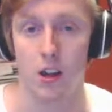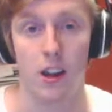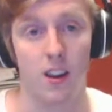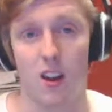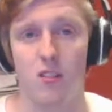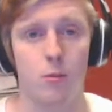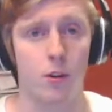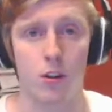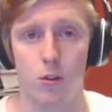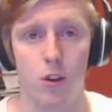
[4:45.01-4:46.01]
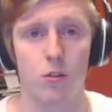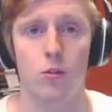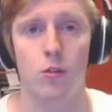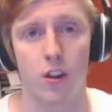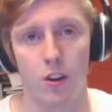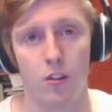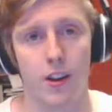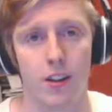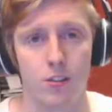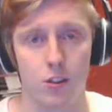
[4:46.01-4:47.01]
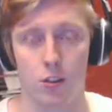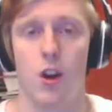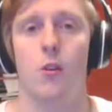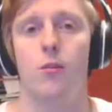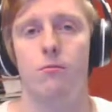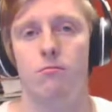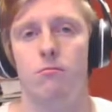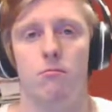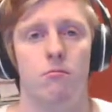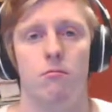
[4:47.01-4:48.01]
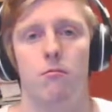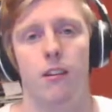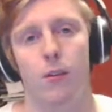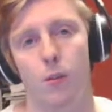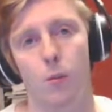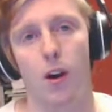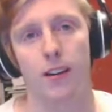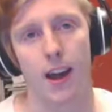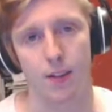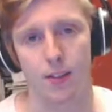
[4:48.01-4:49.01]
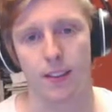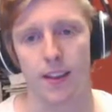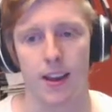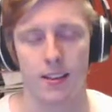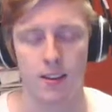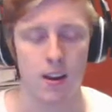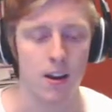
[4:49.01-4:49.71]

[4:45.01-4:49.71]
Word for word: and everybody who knows who Shadowrun is, you'll know what kind of thing that is.